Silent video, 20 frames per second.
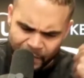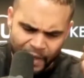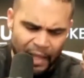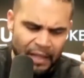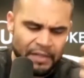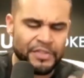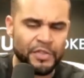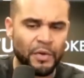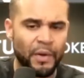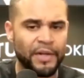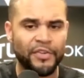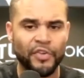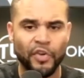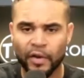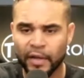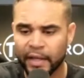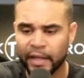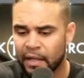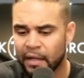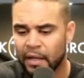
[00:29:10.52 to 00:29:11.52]
And so I
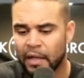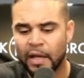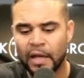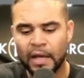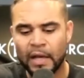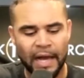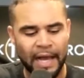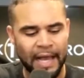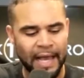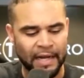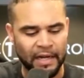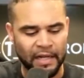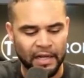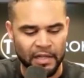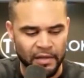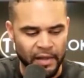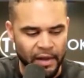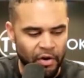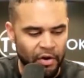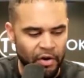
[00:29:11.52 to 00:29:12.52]
took it, I had
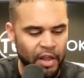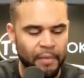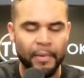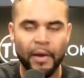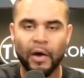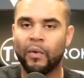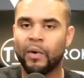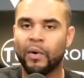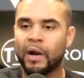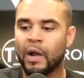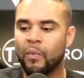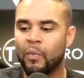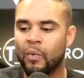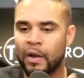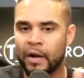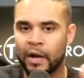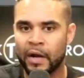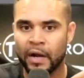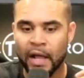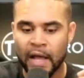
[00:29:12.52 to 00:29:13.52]
clarity about what I
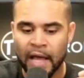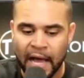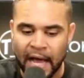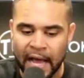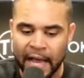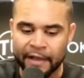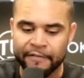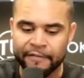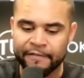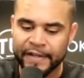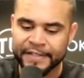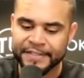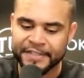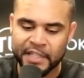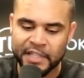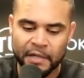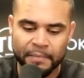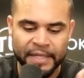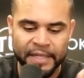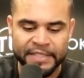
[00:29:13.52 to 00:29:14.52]
wanted, I invested
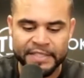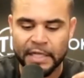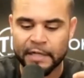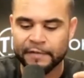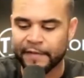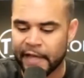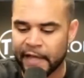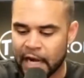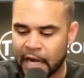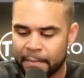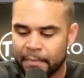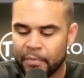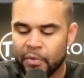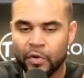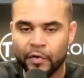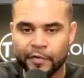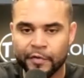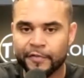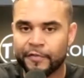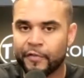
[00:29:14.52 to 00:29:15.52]
in myself, and I
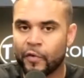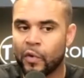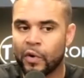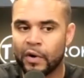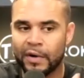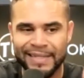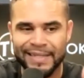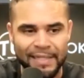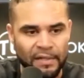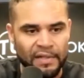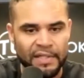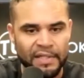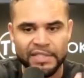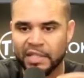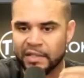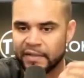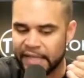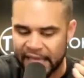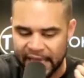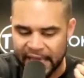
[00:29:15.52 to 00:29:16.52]
moved forward
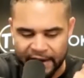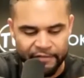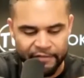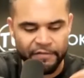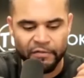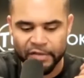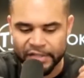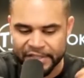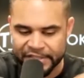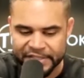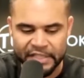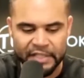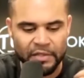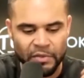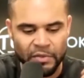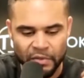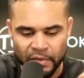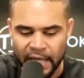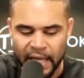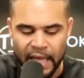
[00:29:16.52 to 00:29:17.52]
diligently every
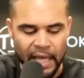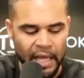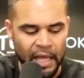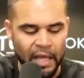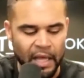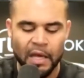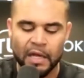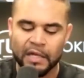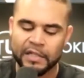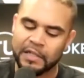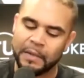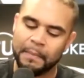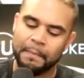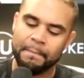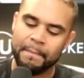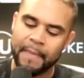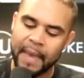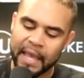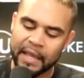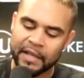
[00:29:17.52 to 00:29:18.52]
single day to
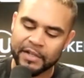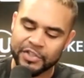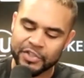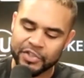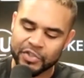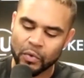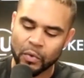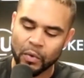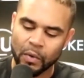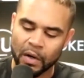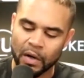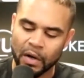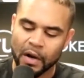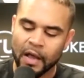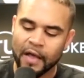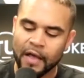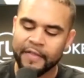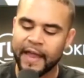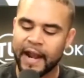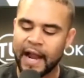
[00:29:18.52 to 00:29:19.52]
make sure
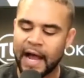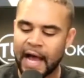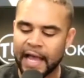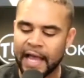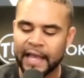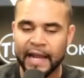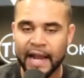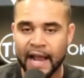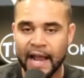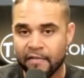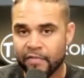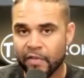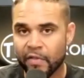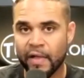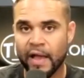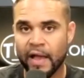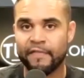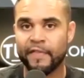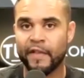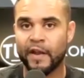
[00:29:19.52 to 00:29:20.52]
that I could have the
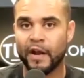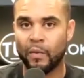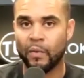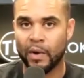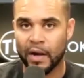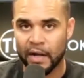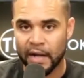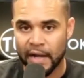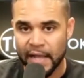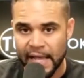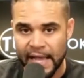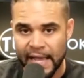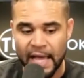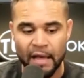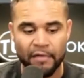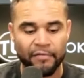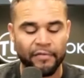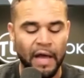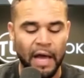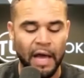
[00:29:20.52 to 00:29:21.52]
life that I wanted to
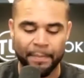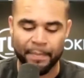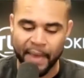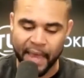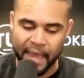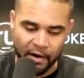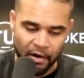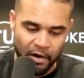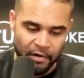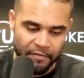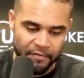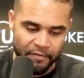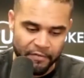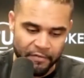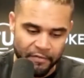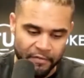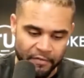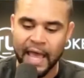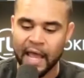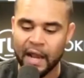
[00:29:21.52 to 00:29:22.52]
have. I paid off the
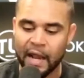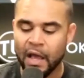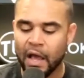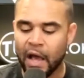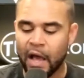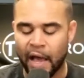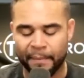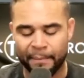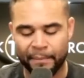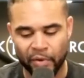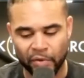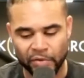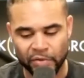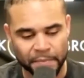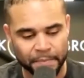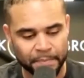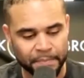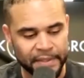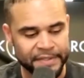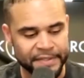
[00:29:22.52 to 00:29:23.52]
debt. I built a
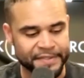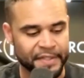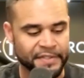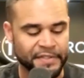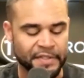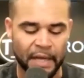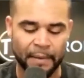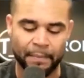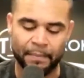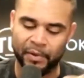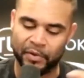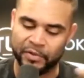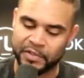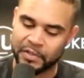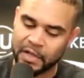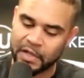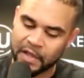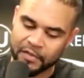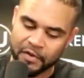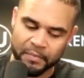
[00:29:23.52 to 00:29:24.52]
business. I built
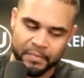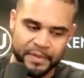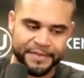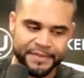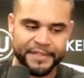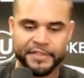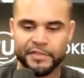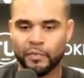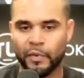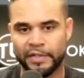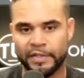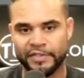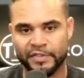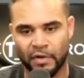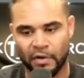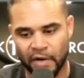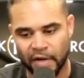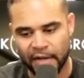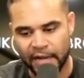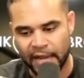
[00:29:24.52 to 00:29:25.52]
another business. We
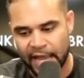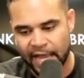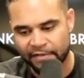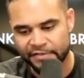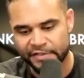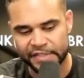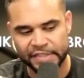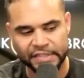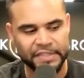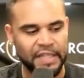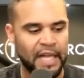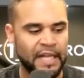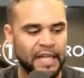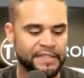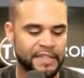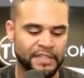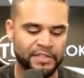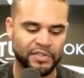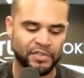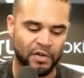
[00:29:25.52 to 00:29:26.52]
started to have success.
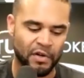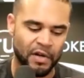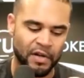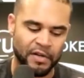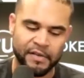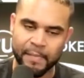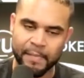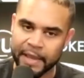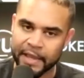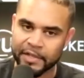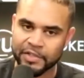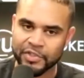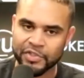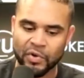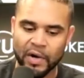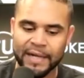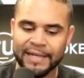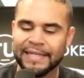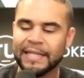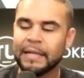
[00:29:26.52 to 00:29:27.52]
I started making sure
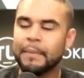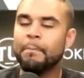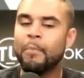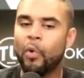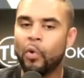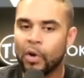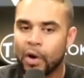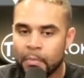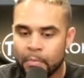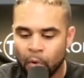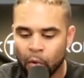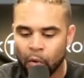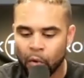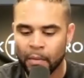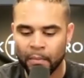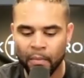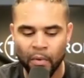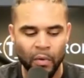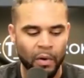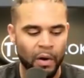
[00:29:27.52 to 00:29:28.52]
I did more and more and
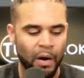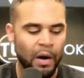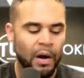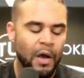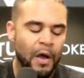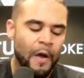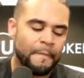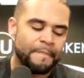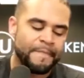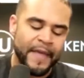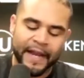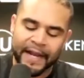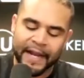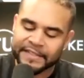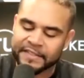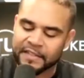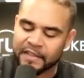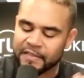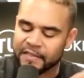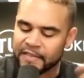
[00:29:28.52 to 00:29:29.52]
more. And
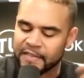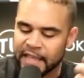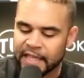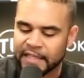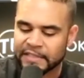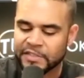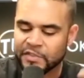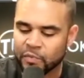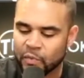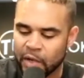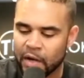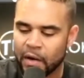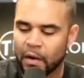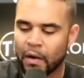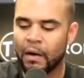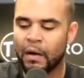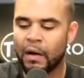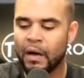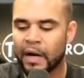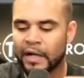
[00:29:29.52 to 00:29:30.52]
as the things went
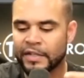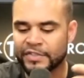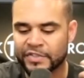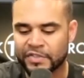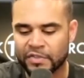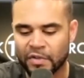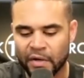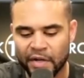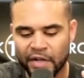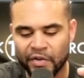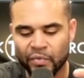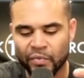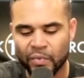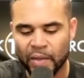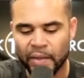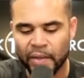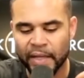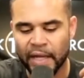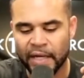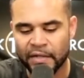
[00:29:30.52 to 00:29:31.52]
on, I started to
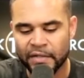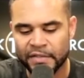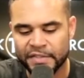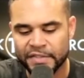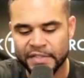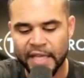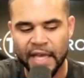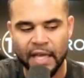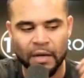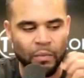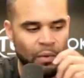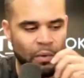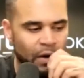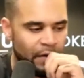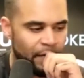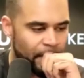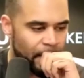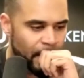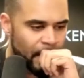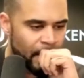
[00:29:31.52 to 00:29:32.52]
really understand one
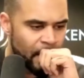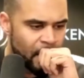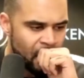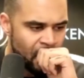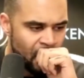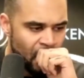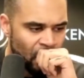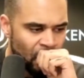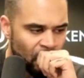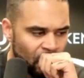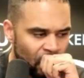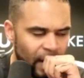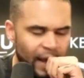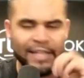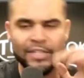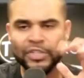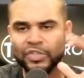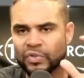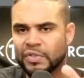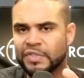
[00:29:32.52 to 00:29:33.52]
of the
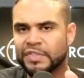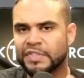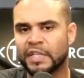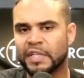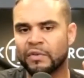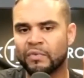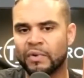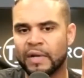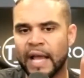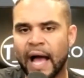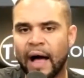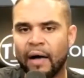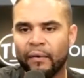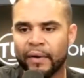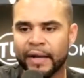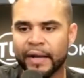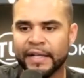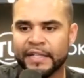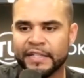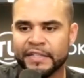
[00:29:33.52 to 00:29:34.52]
interesting
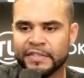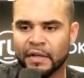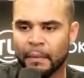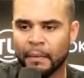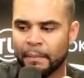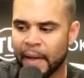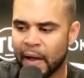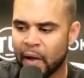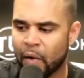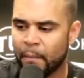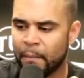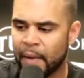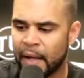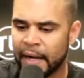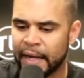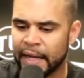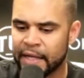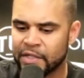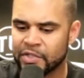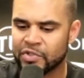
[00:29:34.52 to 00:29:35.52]
realities about
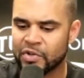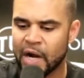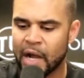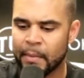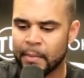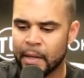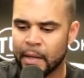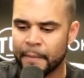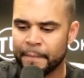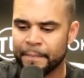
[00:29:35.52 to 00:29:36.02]
money and trauma.